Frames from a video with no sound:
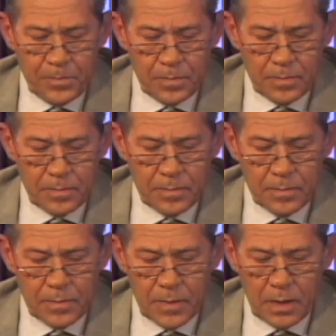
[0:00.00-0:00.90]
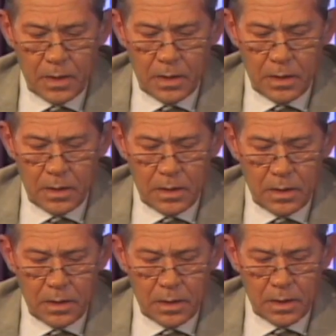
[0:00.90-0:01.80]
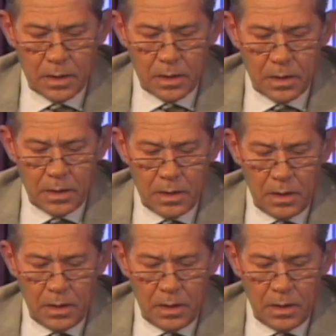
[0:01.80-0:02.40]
[no speech]